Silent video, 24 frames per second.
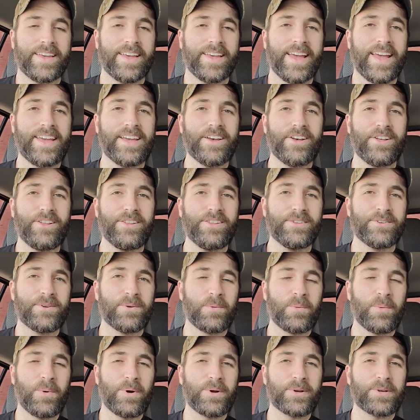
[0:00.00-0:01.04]
Hey, y'all.
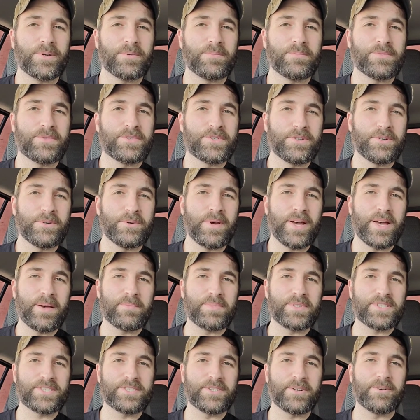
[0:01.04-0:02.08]
Welcome to
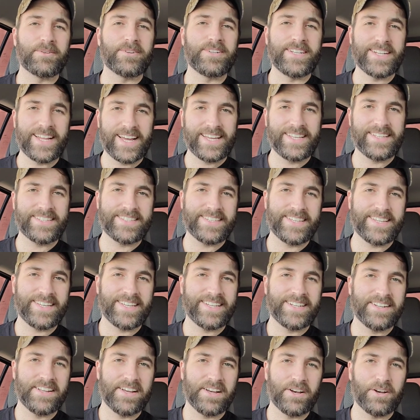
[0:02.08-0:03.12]
episode
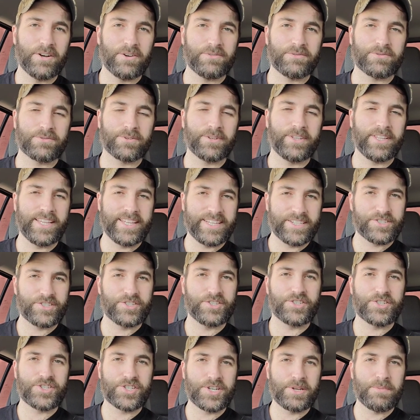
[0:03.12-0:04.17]
19 of
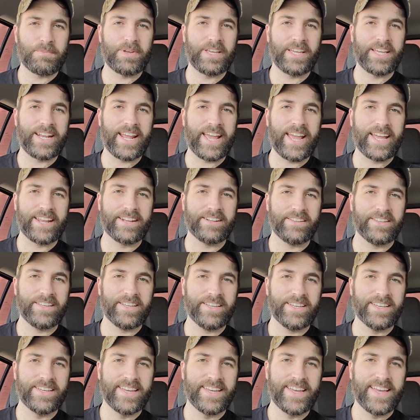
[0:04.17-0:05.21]
Relationshipping and
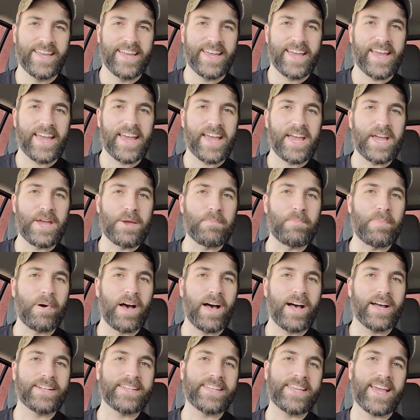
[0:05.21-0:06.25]
Handling, a
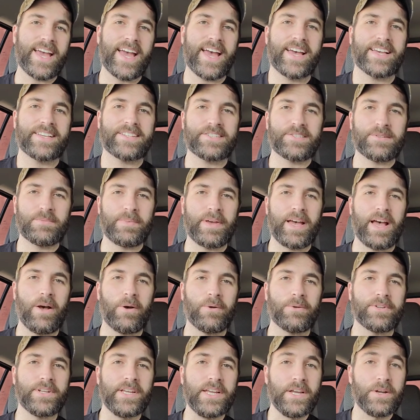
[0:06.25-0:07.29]
podcast about
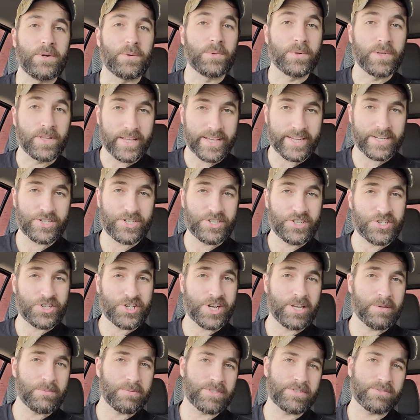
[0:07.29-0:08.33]

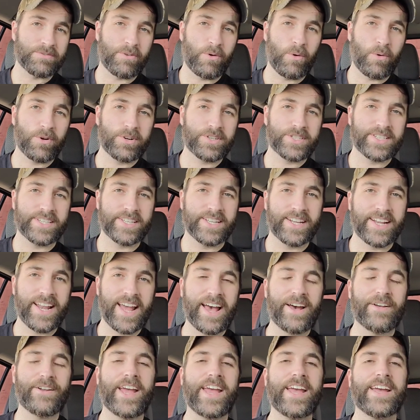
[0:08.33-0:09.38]
relationships, of course, and
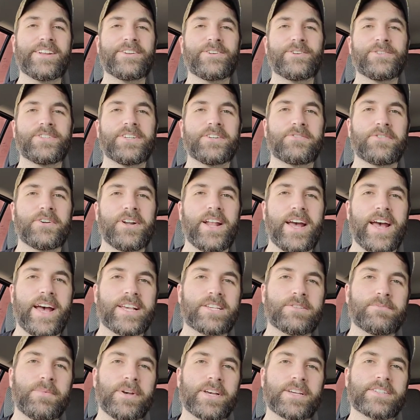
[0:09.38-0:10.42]
how to handle different
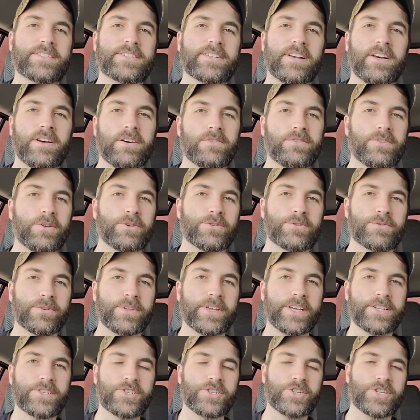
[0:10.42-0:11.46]
aspects of those
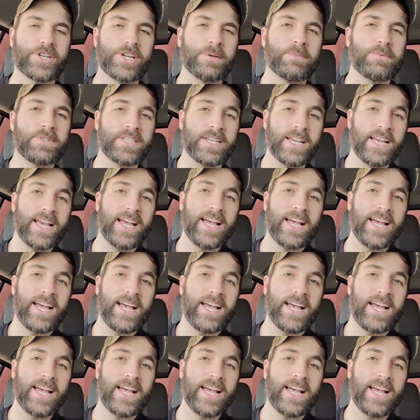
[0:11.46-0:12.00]
relationships.